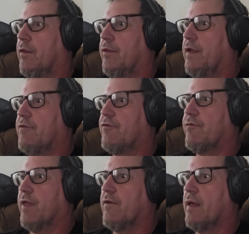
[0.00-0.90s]

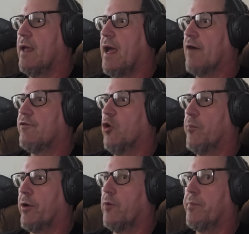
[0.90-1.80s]
they have no
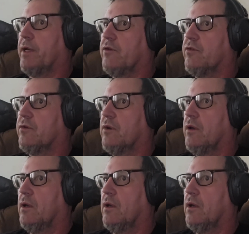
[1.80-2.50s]
purpose.